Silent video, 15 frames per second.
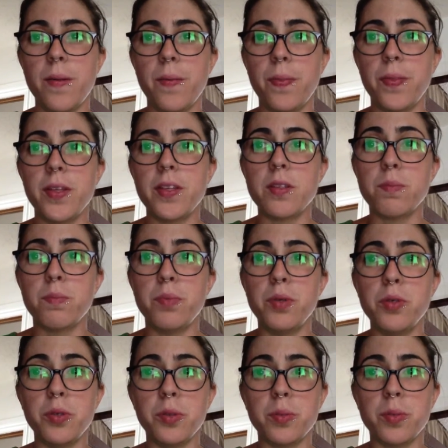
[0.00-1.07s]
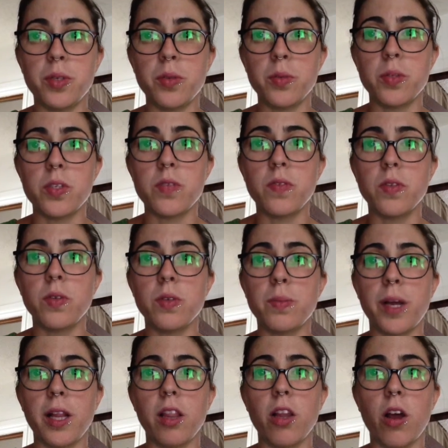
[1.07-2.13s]
This boom was fueled by
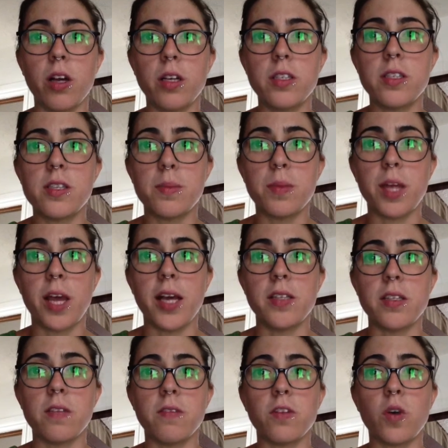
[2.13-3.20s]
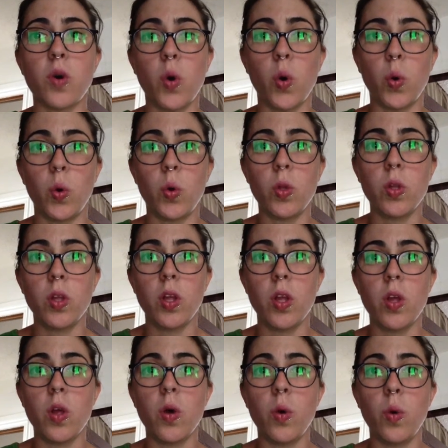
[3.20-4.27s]
large supplies of coal,
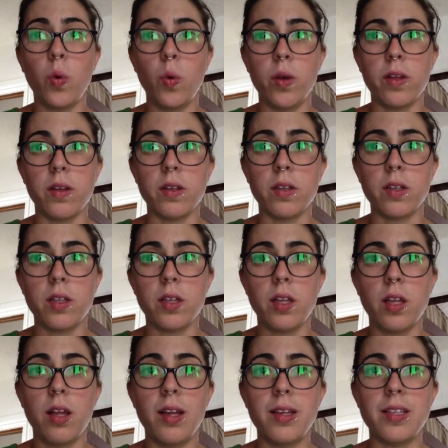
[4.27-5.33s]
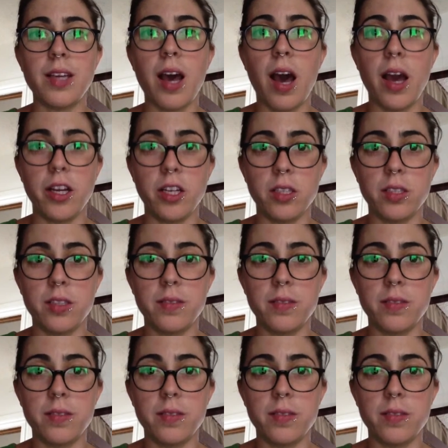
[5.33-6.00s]
oil, and iron.